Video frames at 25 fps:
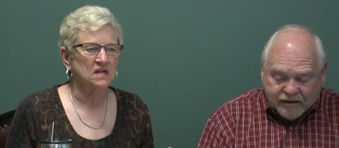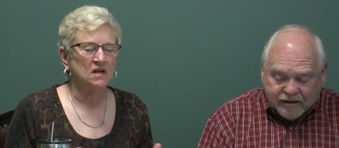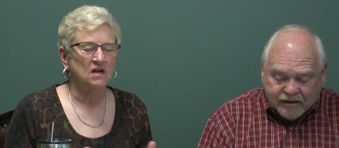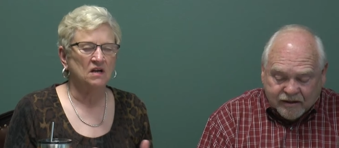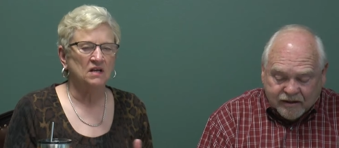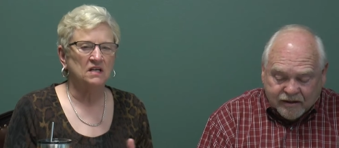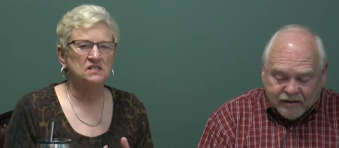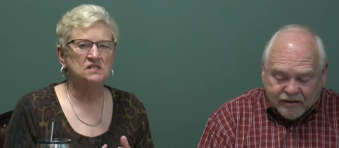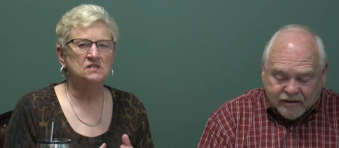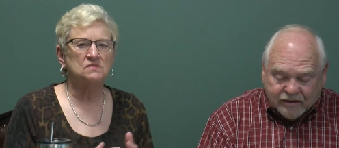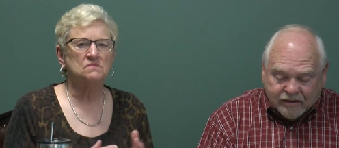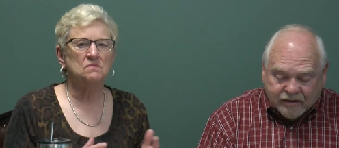
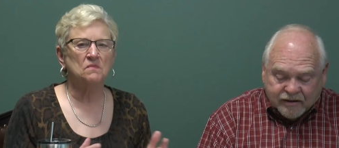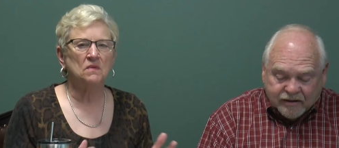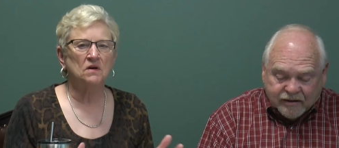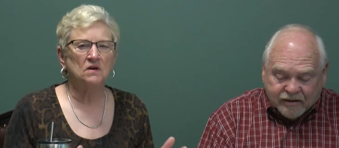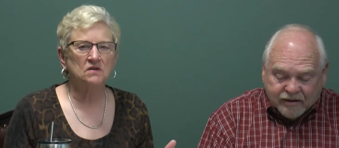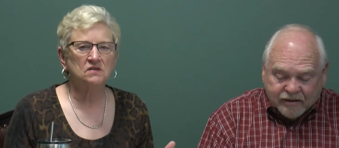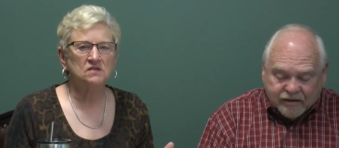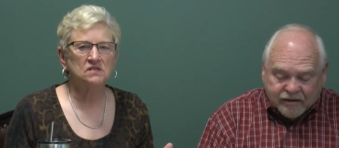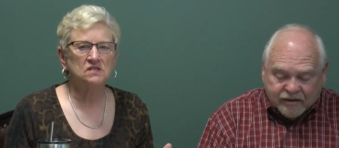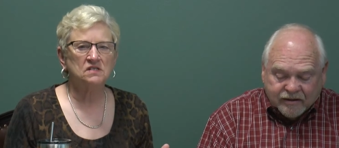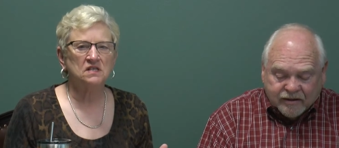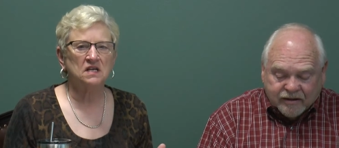Speaker 1: His
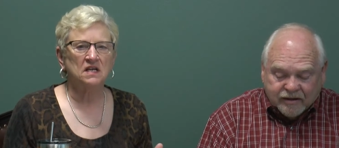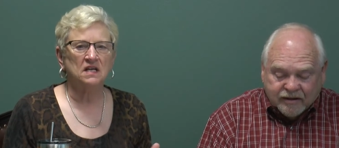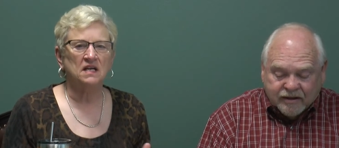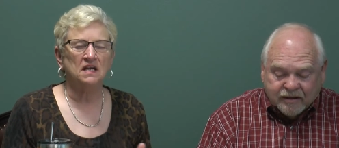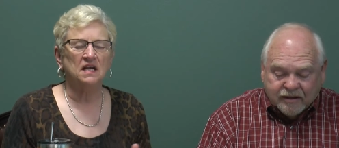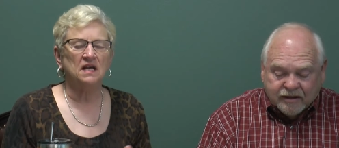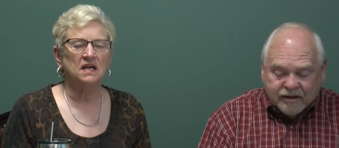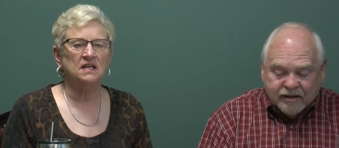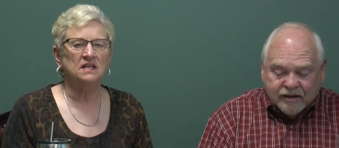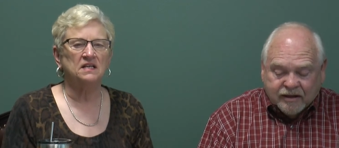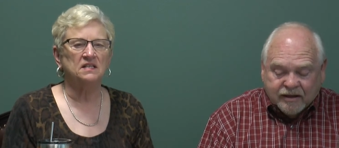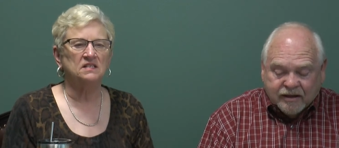mercy
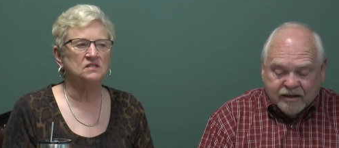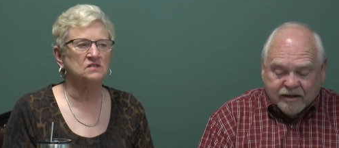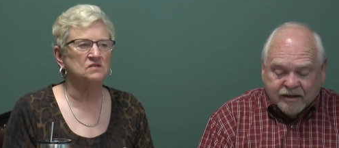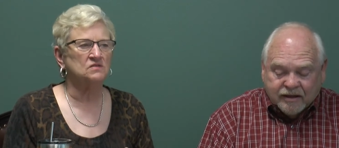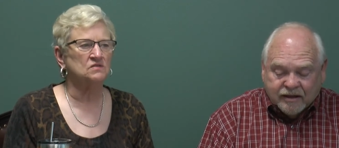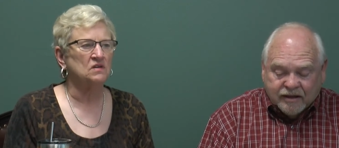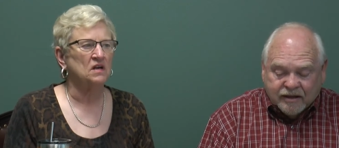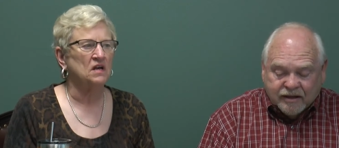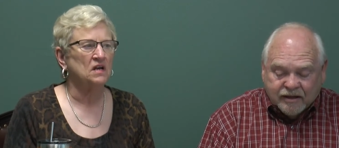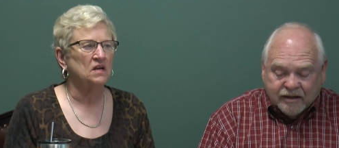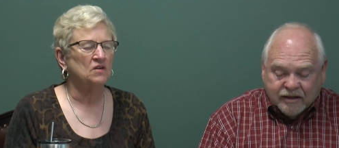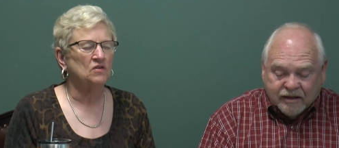and His
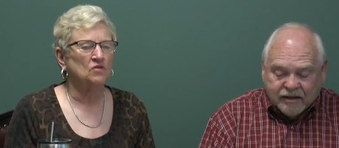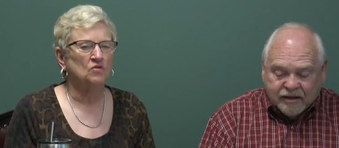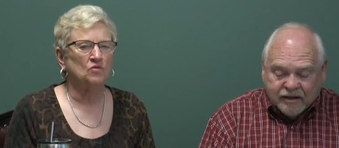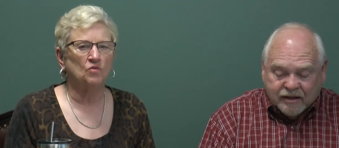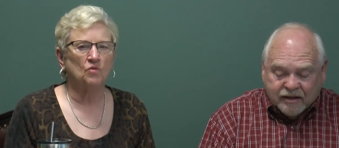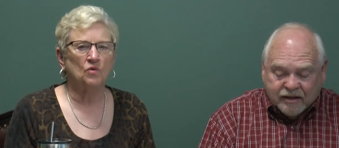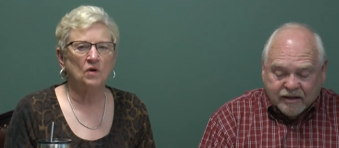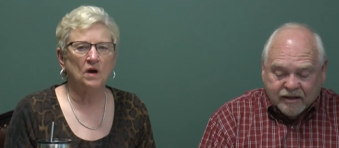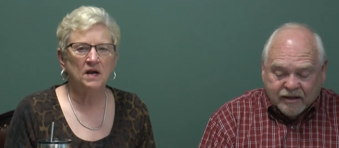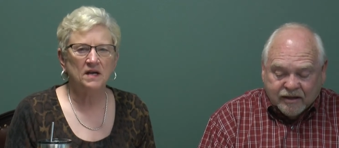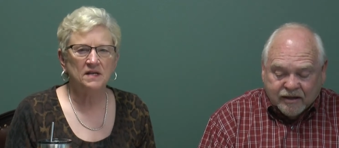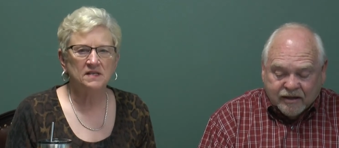
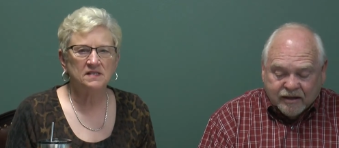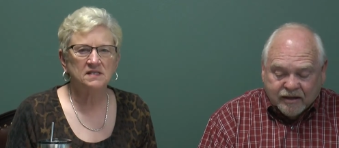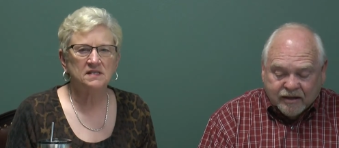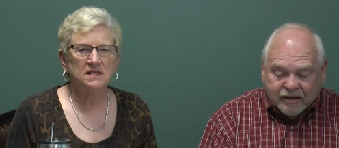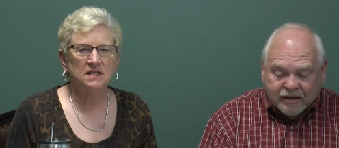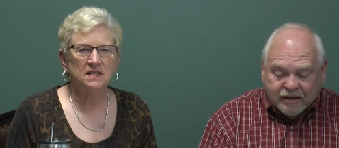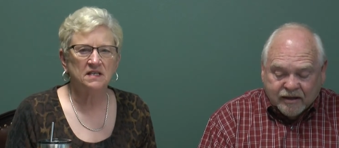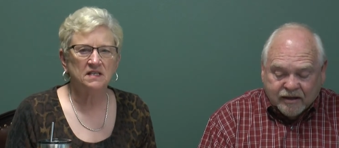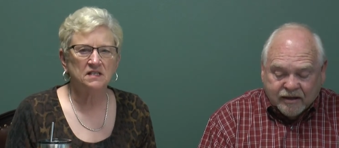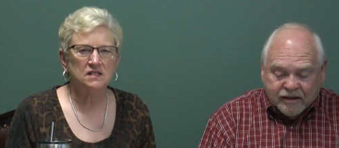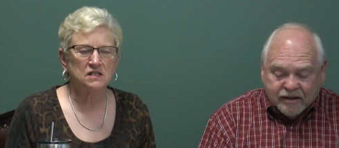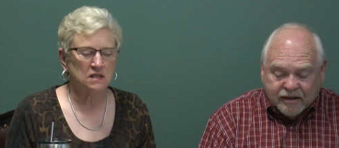grace that
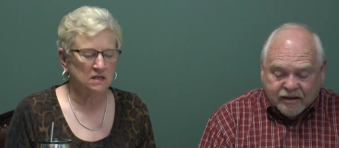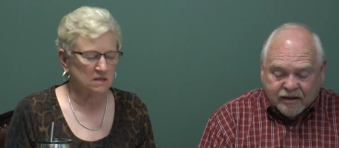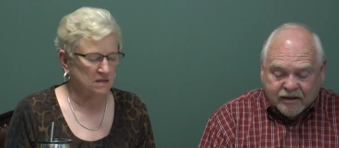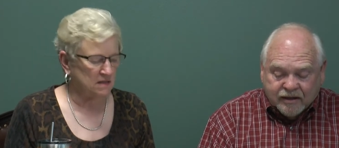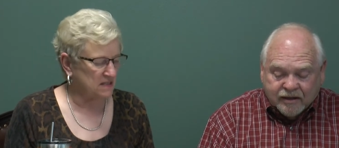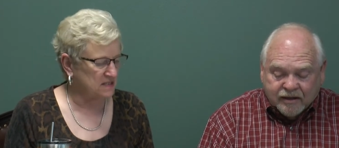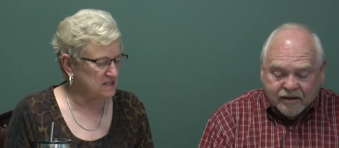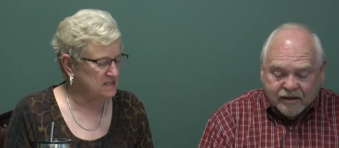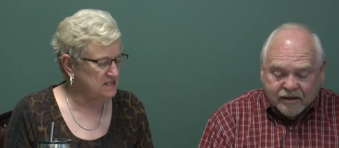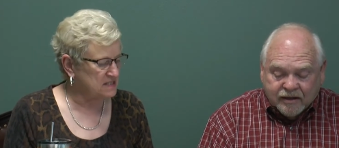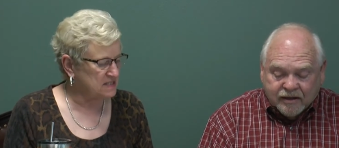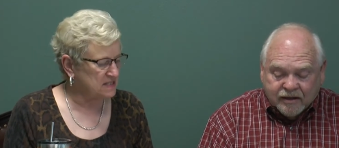He
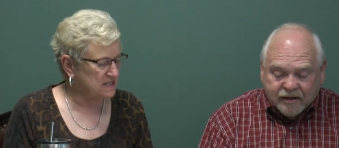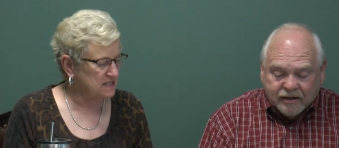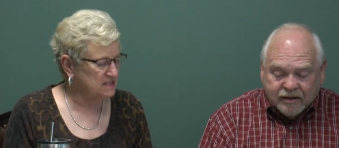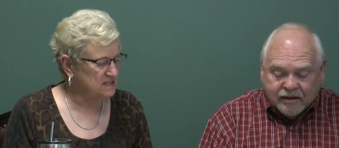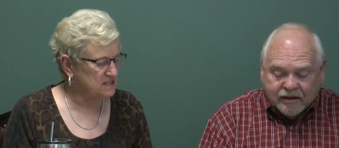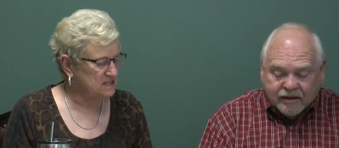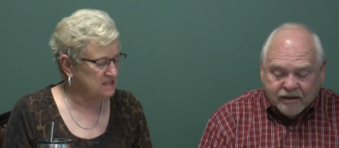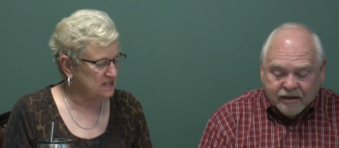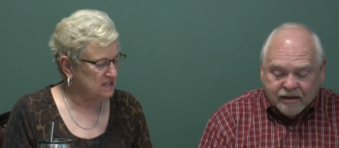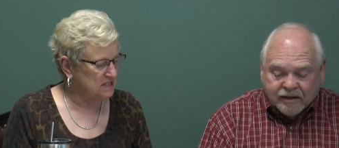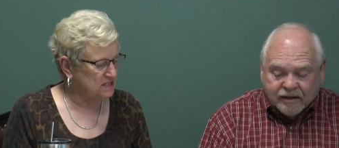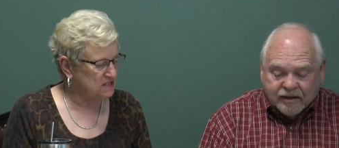extends
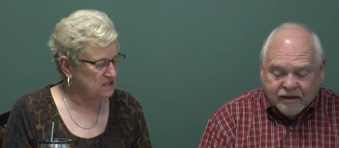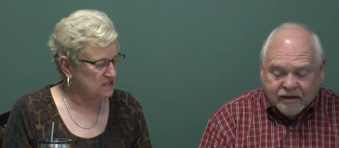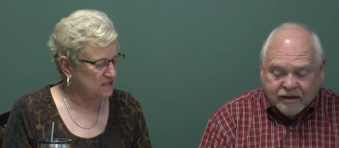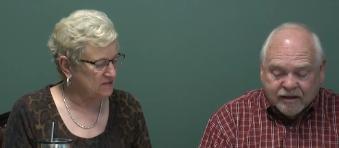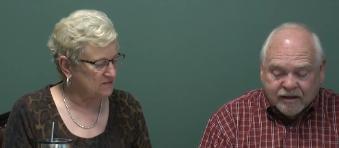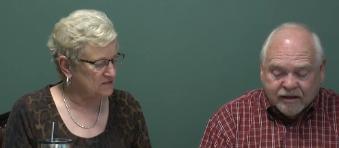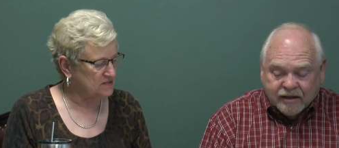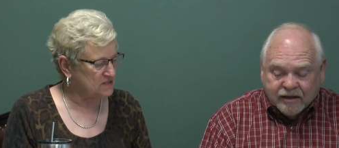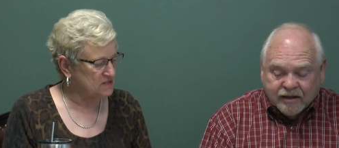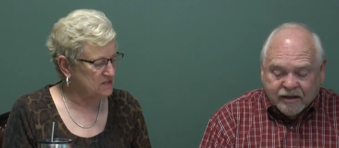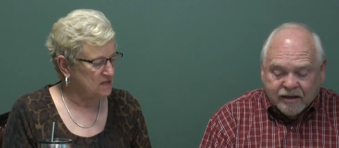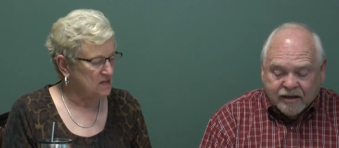to each of
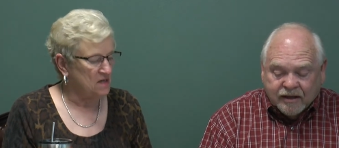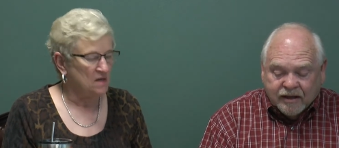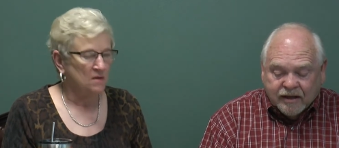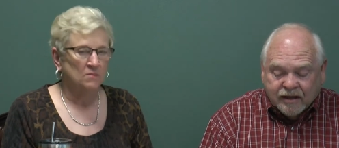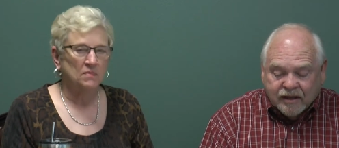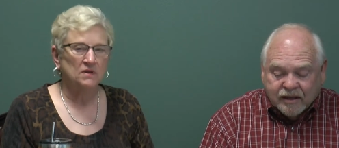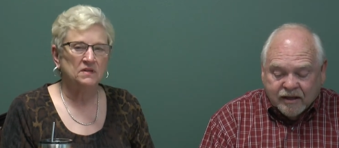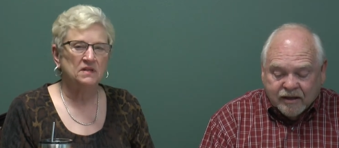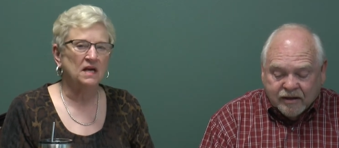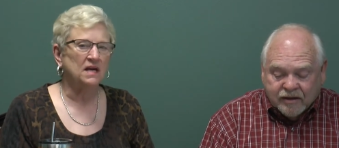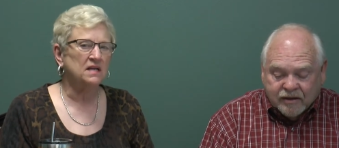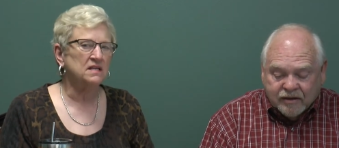us.
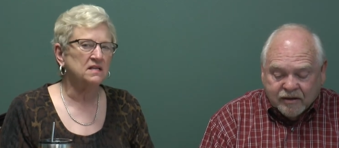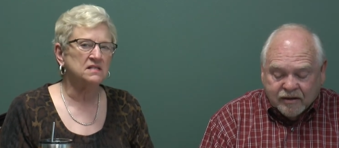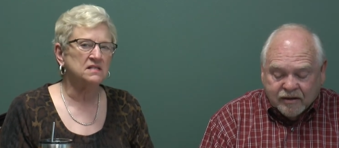But that